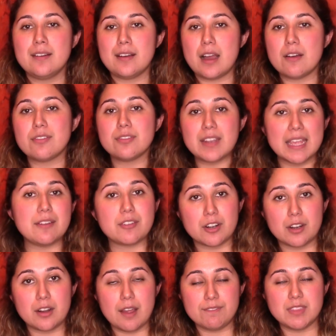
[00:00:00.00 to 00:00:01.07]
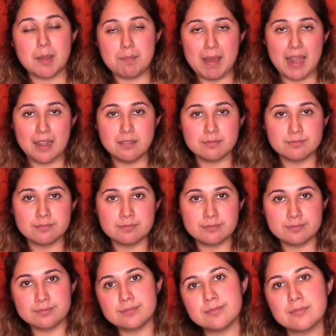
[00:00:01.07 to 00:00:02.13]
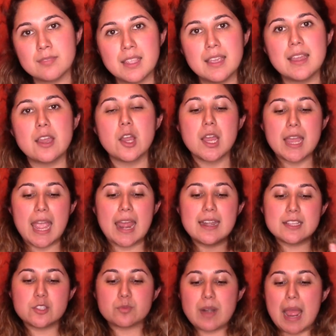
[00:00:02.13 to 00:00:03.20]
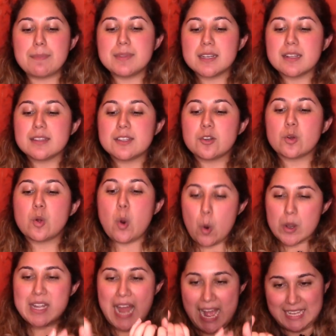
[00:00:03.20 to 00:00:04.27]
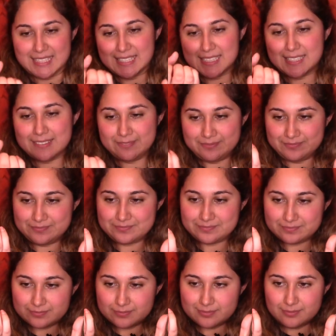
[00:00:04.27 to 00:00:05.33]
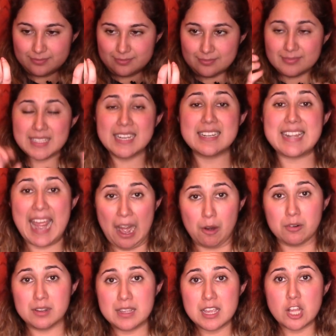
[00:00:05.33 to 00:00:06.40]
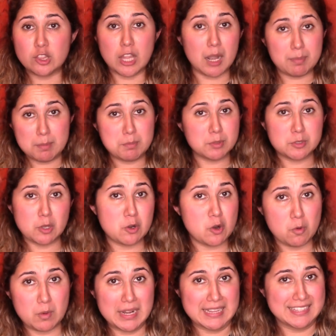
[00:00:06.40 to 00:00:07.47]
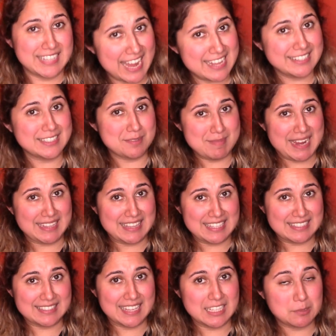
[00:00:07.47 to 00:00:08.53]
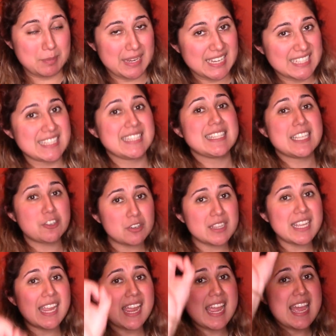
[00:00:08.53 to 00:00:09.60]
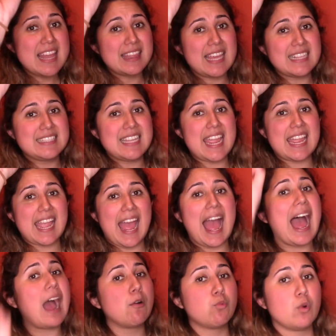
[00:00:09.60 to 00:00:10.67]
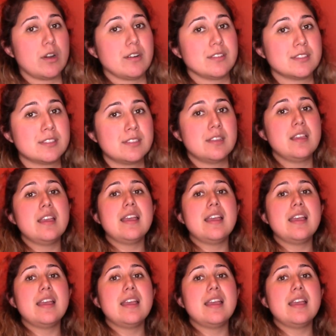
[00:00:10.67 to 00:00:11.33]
of flavor of tamal, and it's wrapped in a little corn husk. Now, a lot of people don't know what it takes to make these things because literally they take hours